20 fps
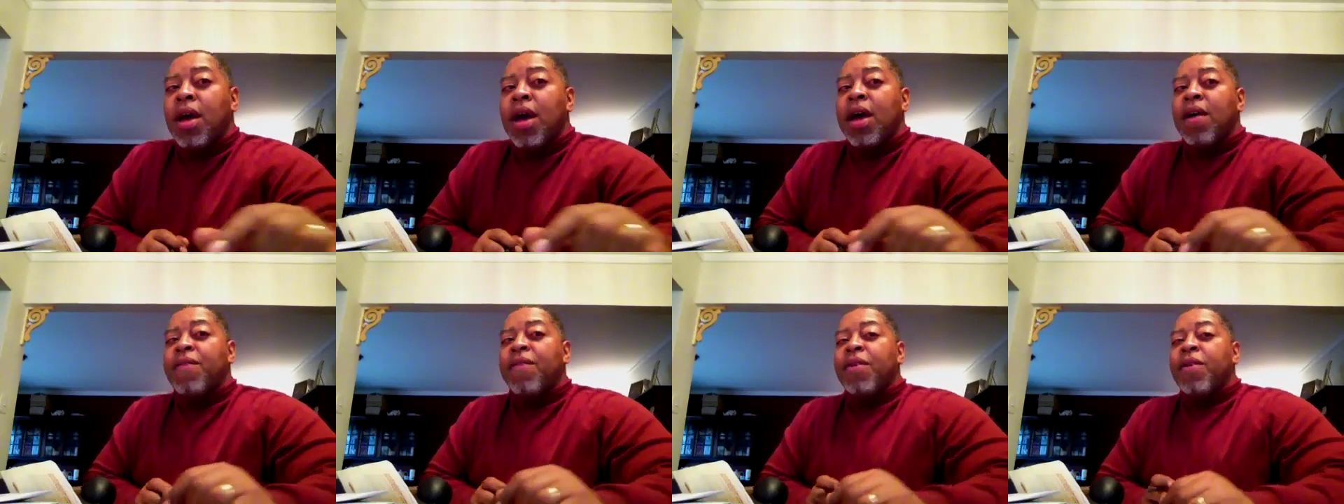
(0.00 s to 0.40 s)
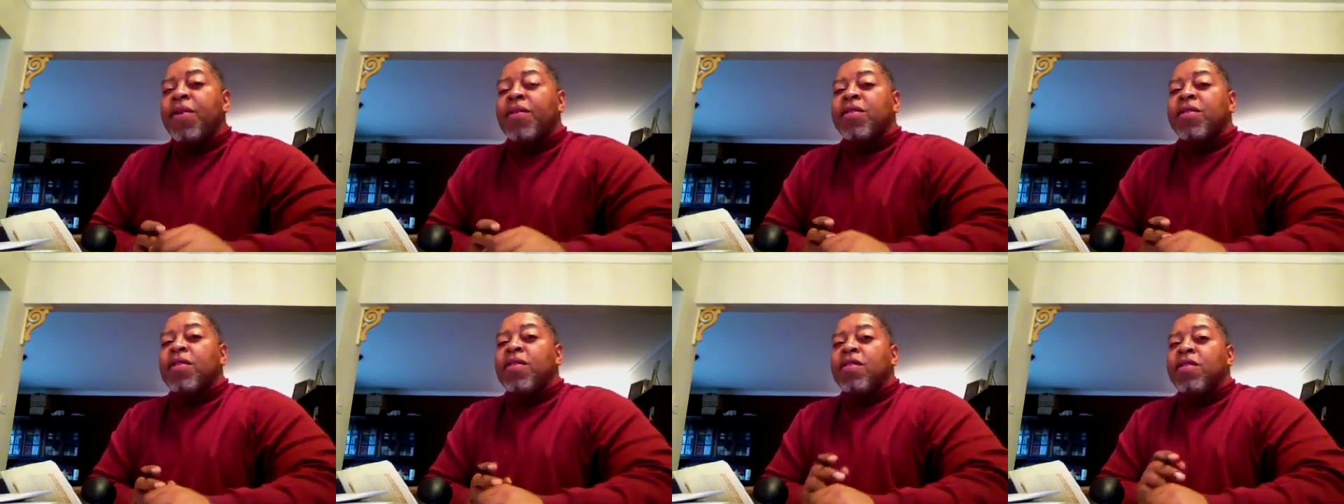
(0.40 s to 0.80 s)
Hi,
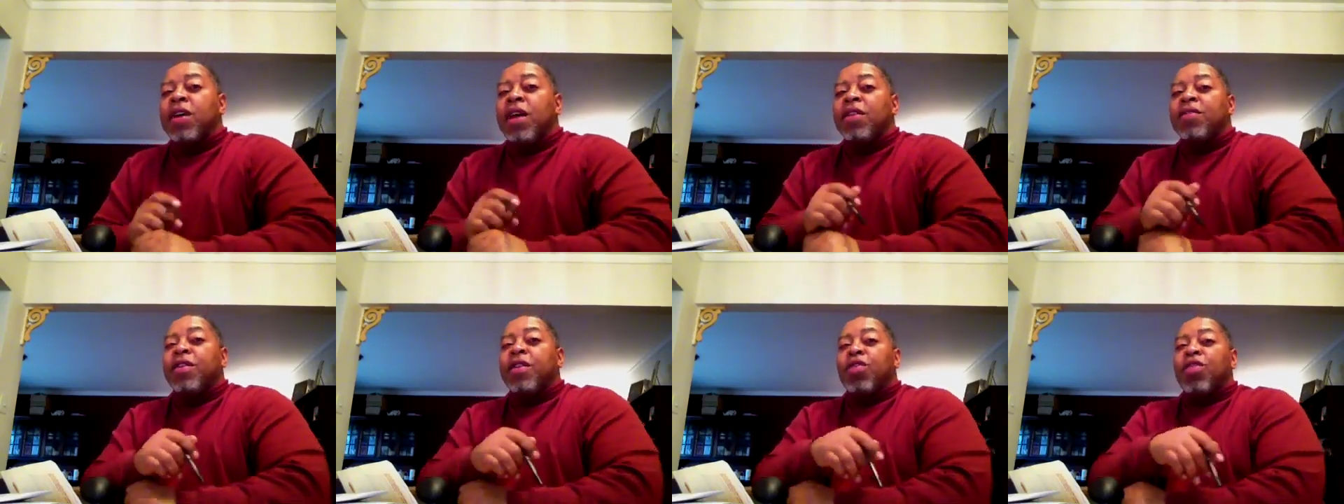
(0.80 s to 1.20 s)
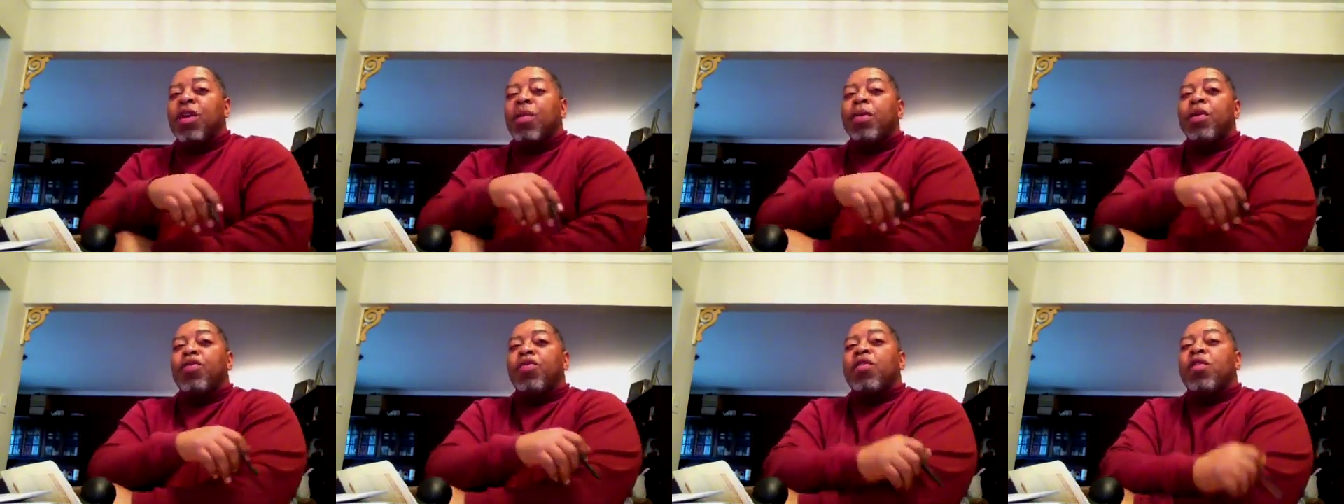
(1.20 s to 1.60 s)
folks. This is Elgin
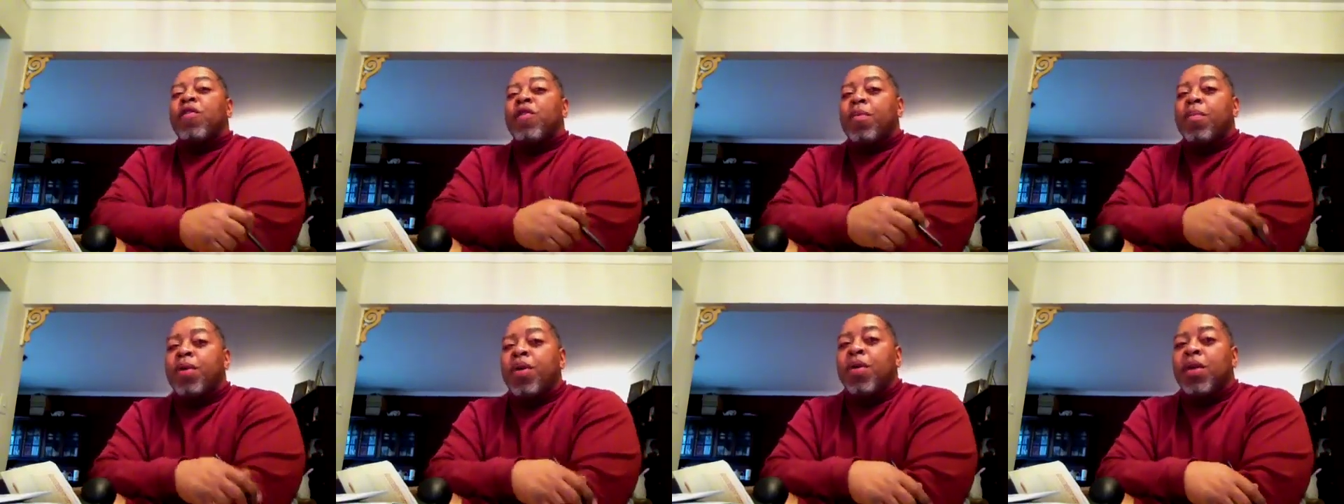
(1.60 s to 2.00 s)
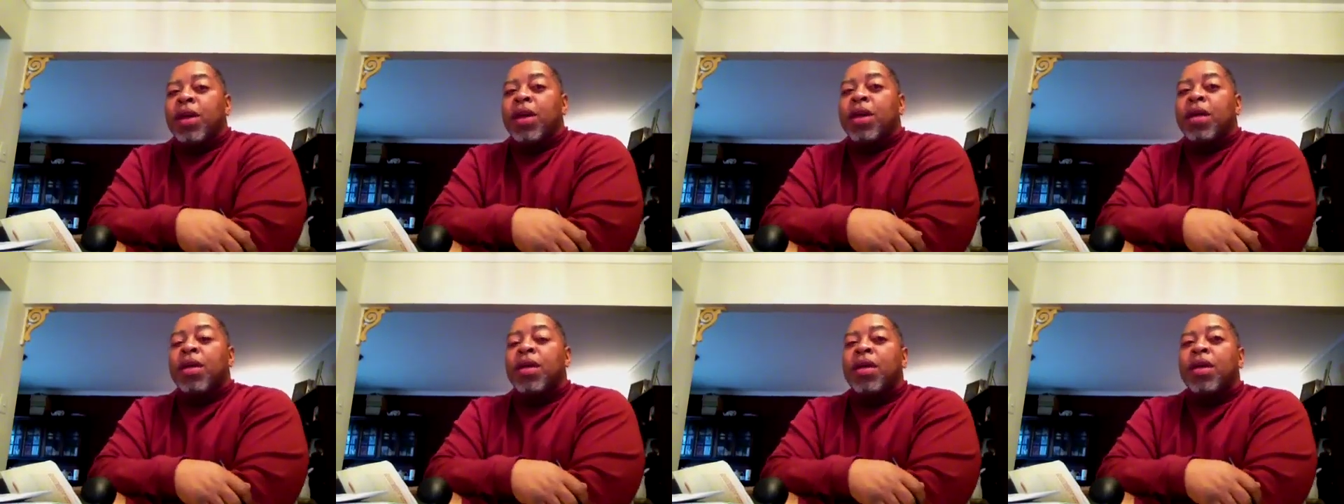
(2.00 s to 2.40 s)
Subway Surfer
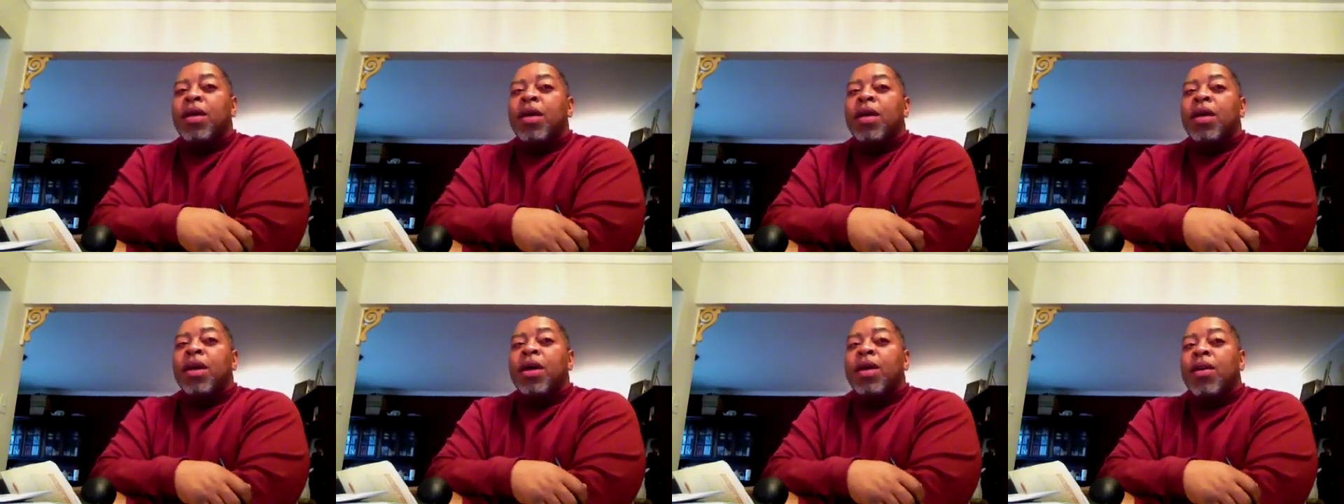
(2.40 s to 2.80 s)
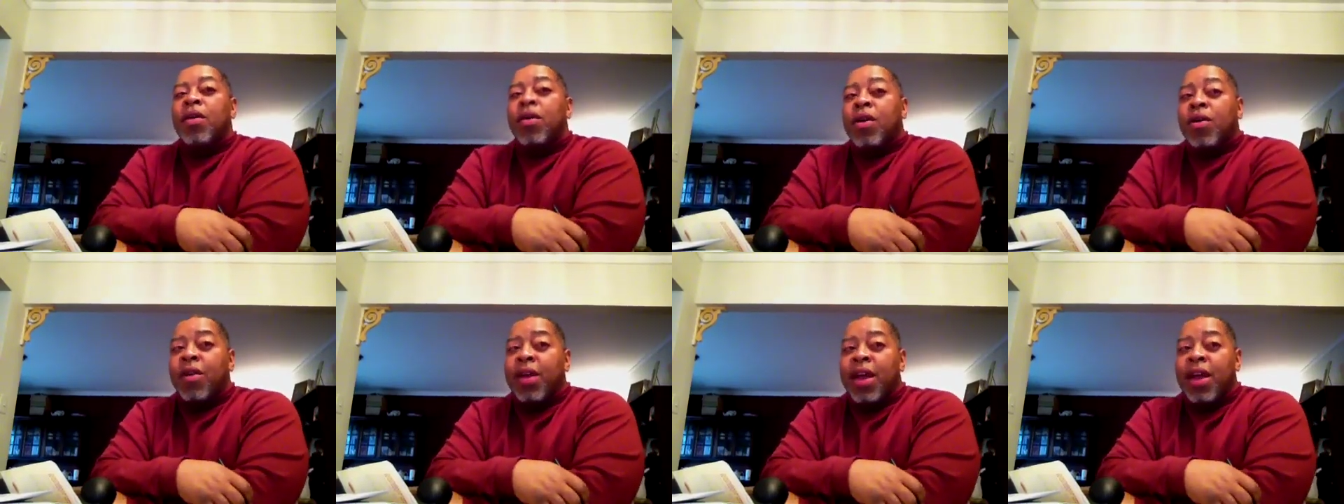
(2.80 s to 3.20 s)
Bowling, your
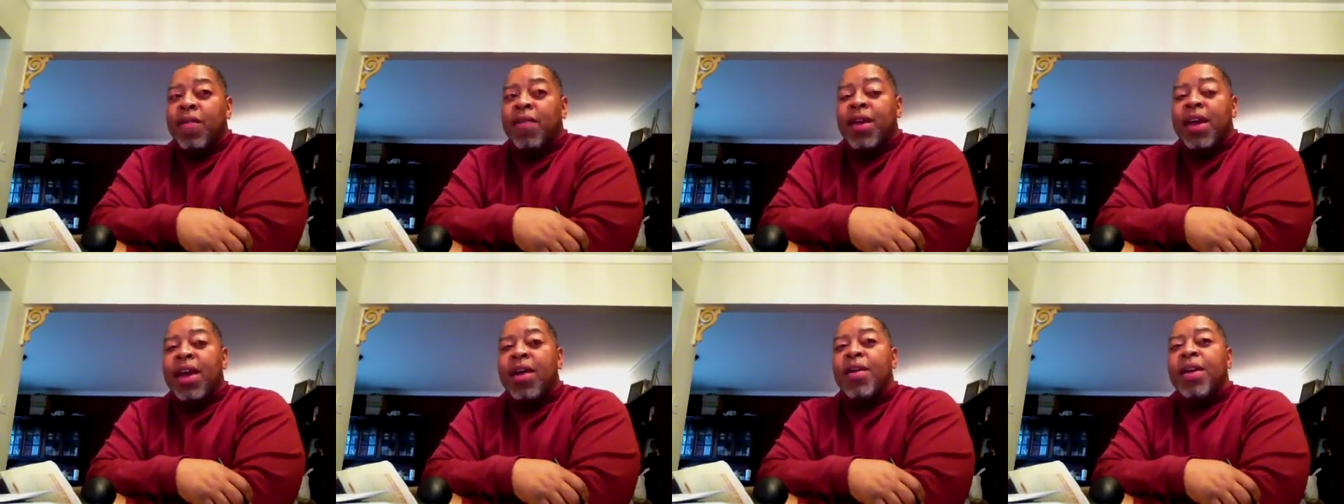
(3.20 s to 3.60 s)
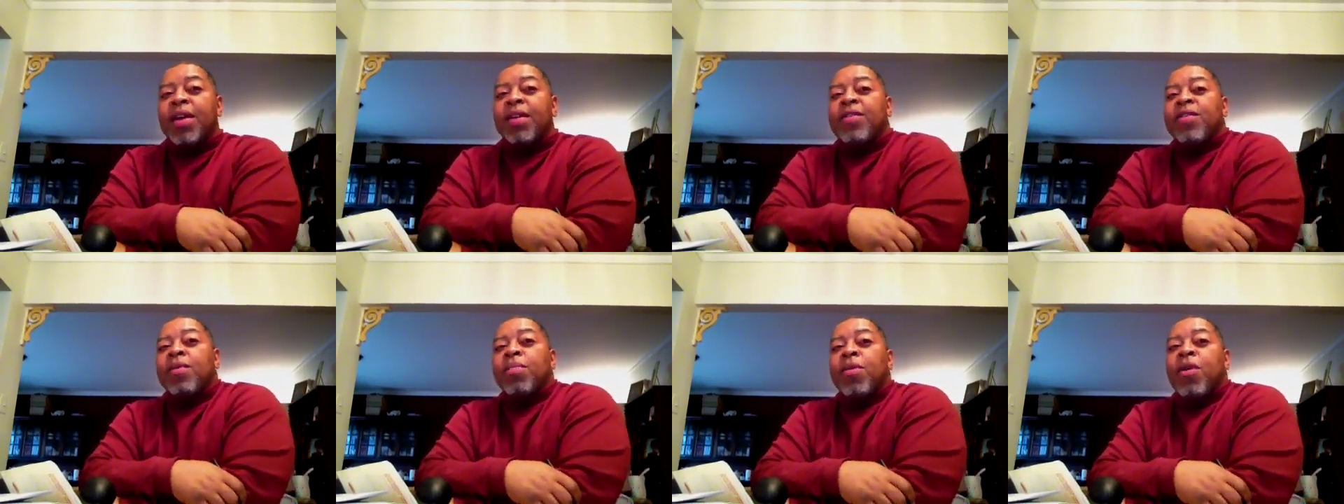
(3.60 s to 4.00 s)
creative
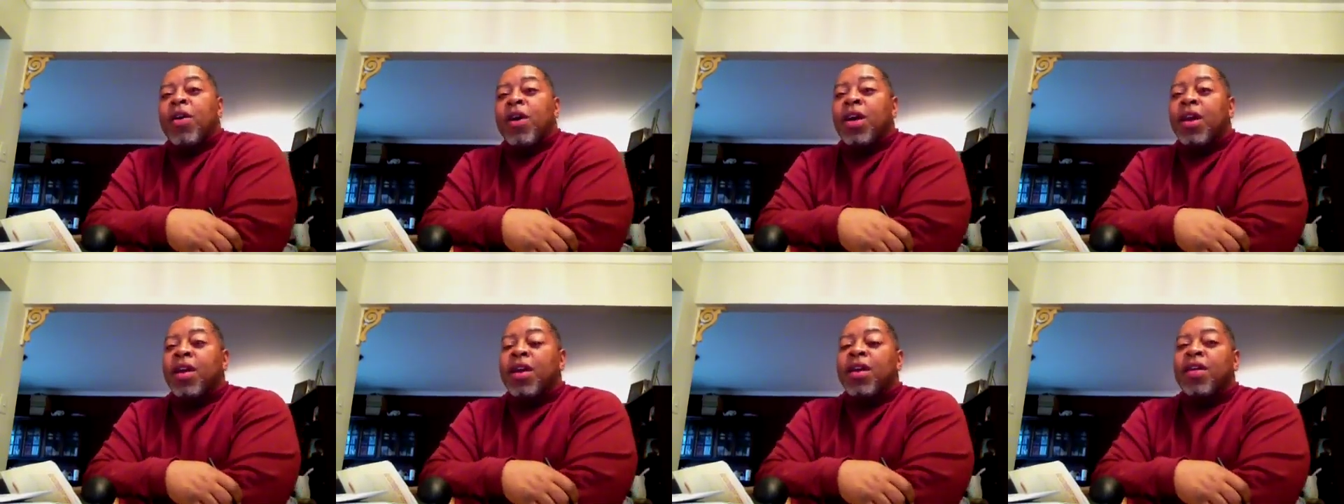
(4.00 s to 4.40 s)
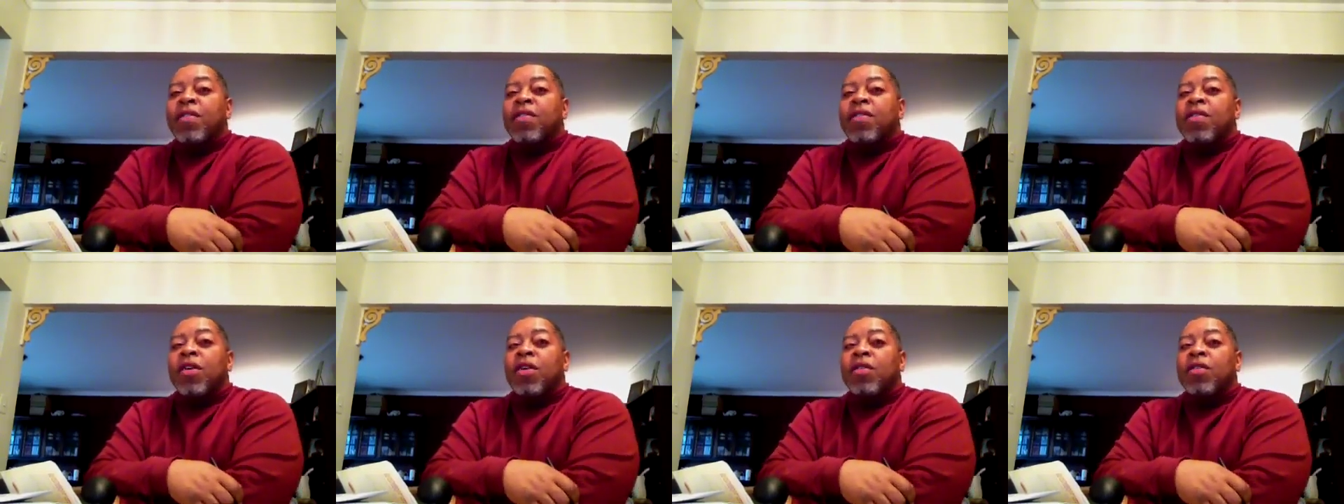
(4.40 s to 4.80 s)
caricature marketing
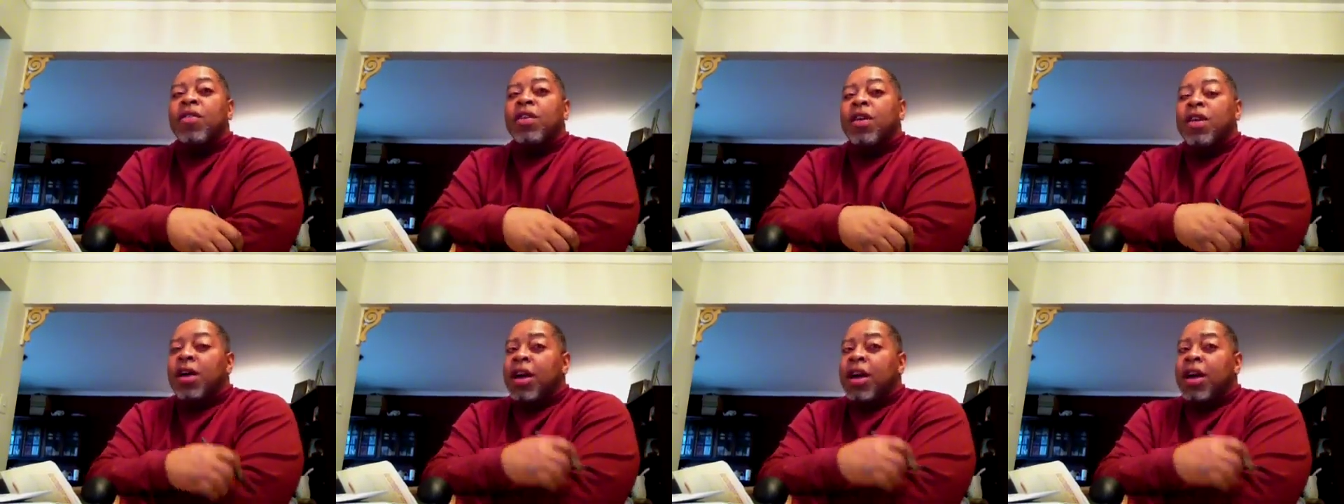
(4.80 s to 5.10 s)
consultant.